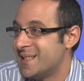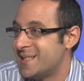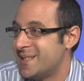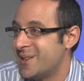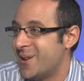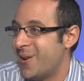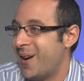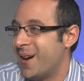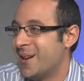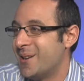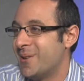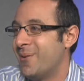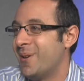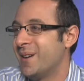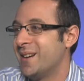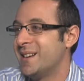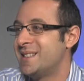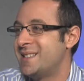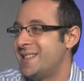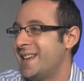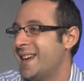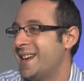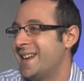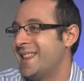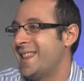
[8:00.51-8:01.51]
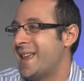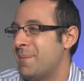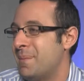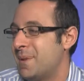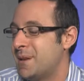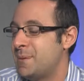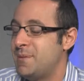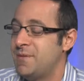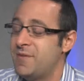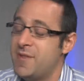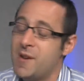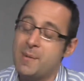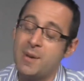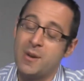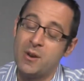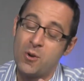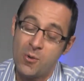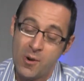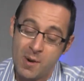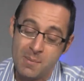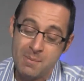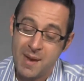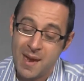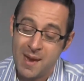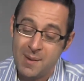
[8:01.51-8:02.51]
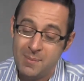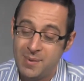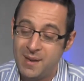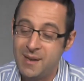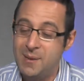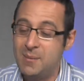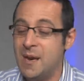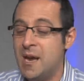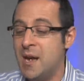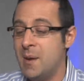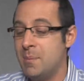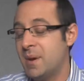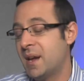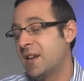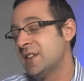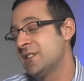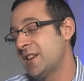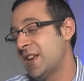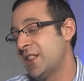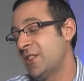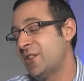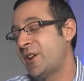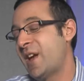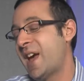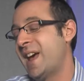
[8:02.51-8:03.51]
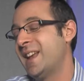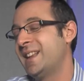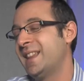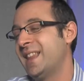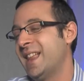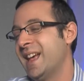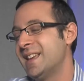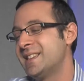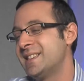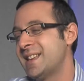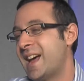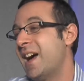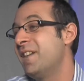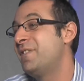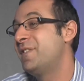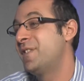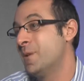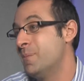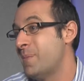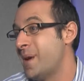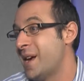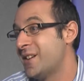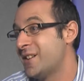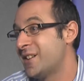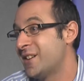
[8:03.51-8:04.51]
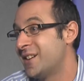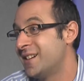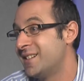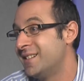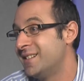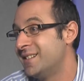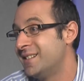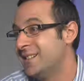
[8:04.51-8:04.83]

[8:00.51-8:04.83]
so I don't want to see it, and that makes me feel bad. Or maybe because I look at it less, I feel better.